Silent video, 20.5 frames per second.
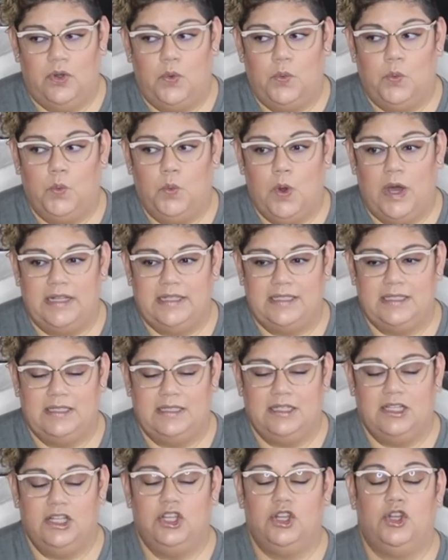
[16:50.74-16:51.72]

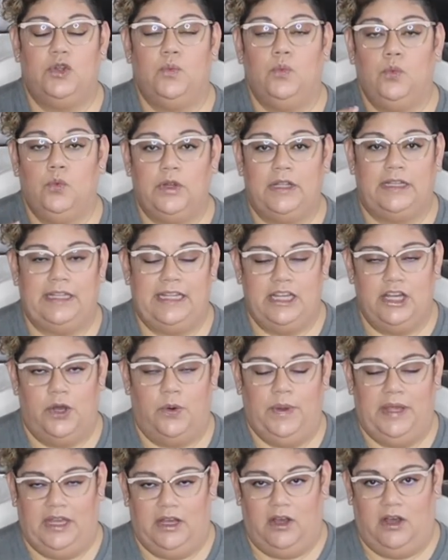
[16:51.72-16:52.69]
what's really
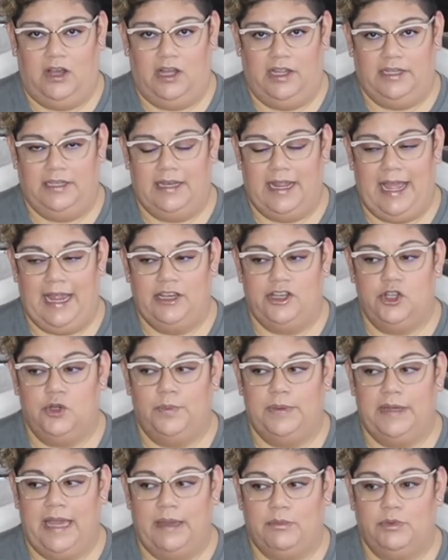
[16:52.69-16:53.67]
going on, and you'll
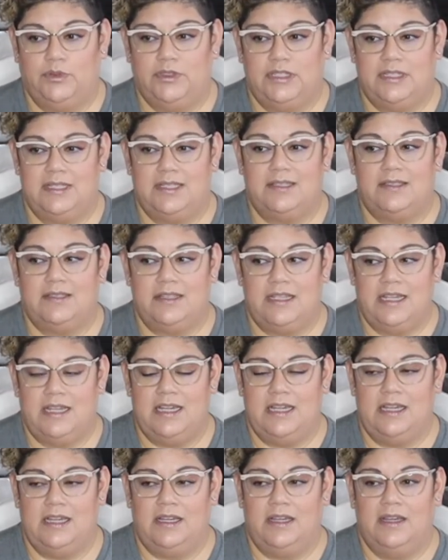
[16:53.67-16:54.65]
be able to
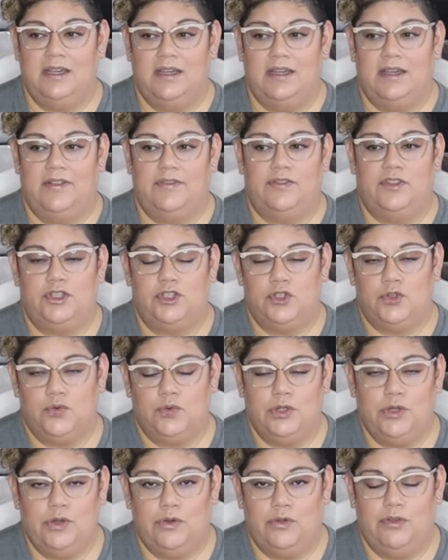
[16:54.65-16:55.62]
see the
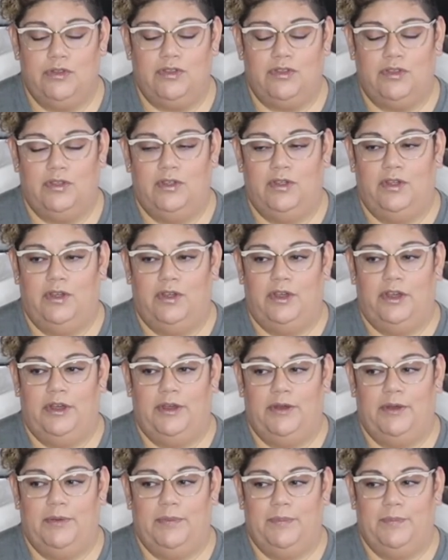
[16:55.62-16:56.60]
truth
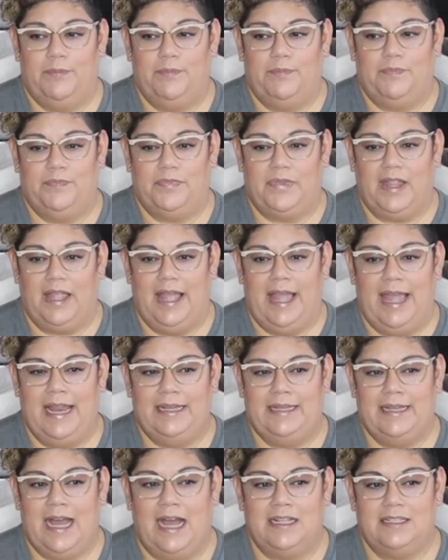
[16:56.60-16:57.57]

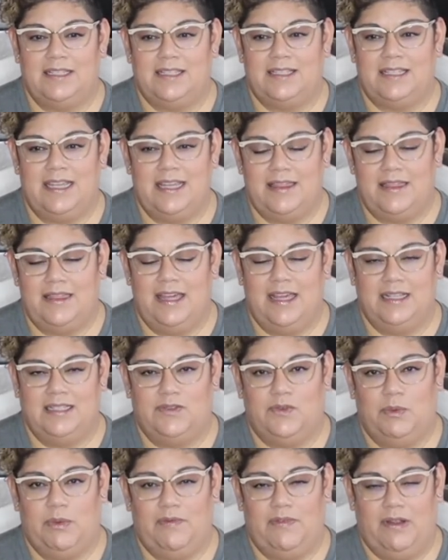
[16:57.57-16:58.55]
and not see things
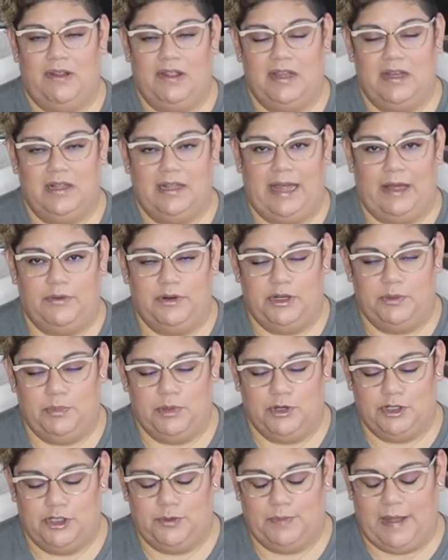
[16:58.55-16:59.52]
from a very clouded
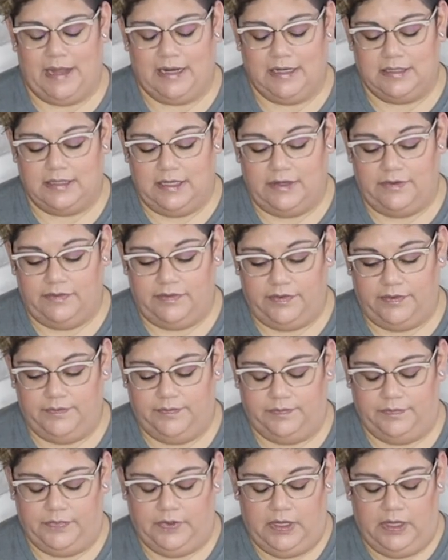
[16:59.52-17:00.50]
perspective.
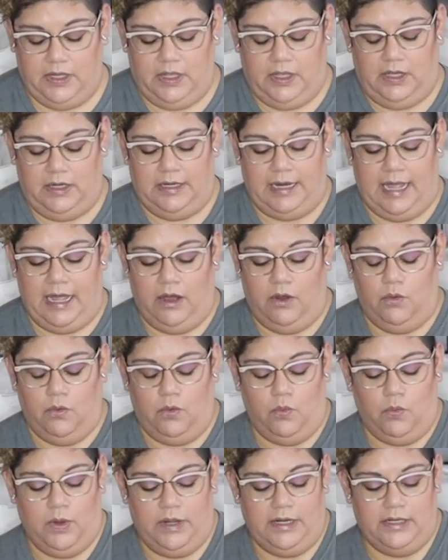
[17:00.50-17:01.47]

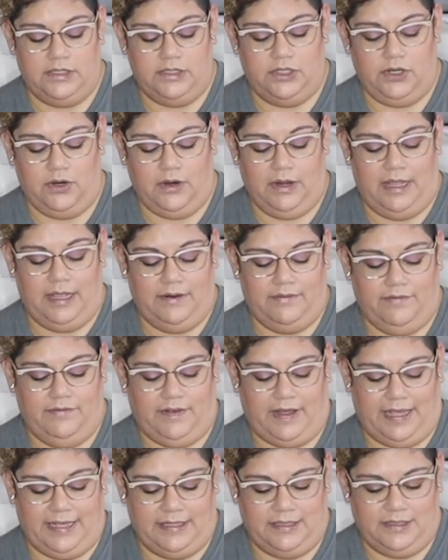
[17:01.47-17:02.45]
Now, what is your
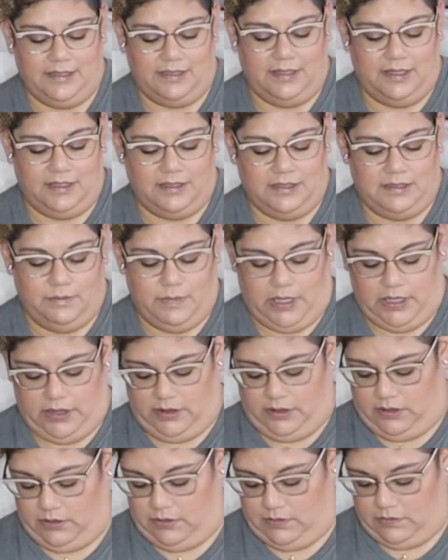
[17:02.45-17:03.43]
advice this
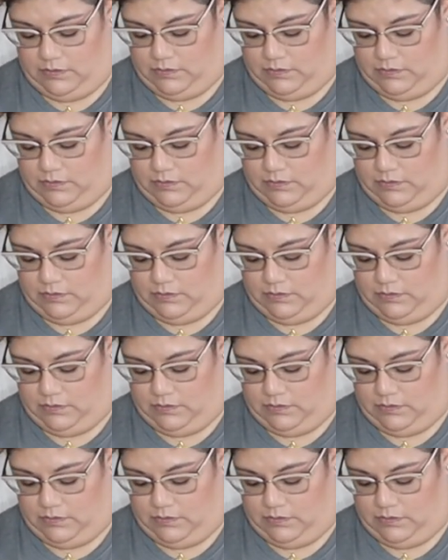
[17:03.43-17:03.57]
month?